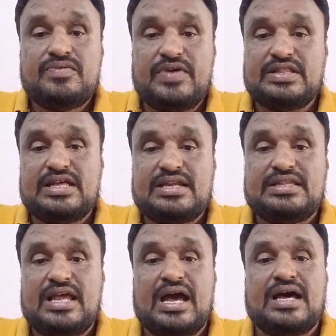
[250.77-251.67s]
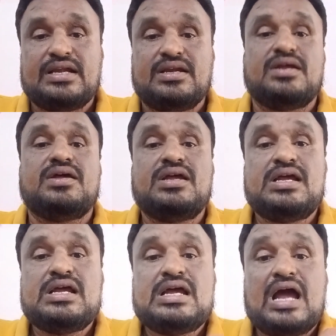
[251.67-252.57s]
whether they are
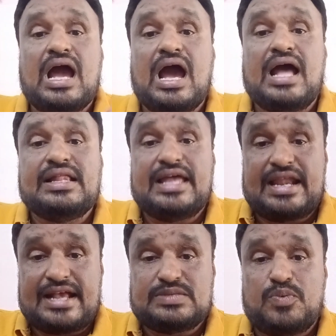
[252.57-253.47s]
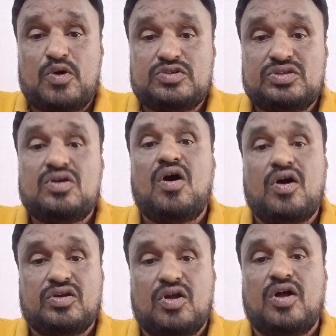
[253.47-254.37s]
exposed
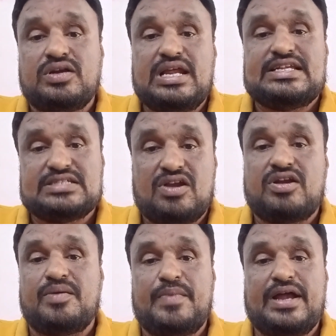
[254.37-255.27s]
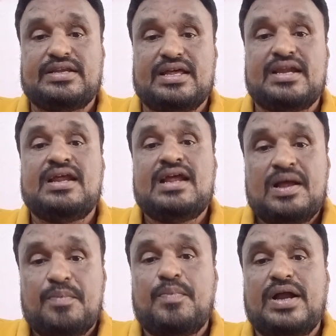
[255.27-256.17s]
or not. It's not a matter,
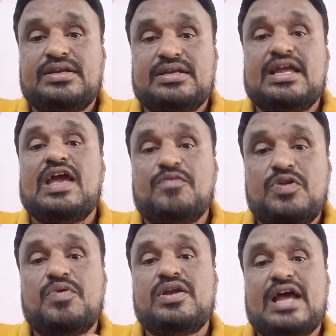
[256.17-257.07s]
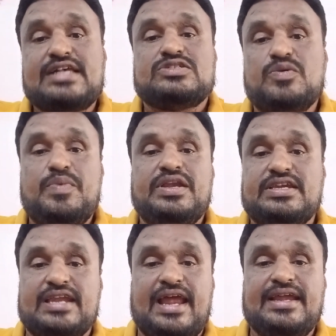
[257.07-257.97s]
but everyone has to be
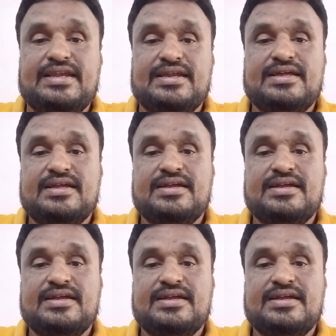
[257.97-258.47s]
trained.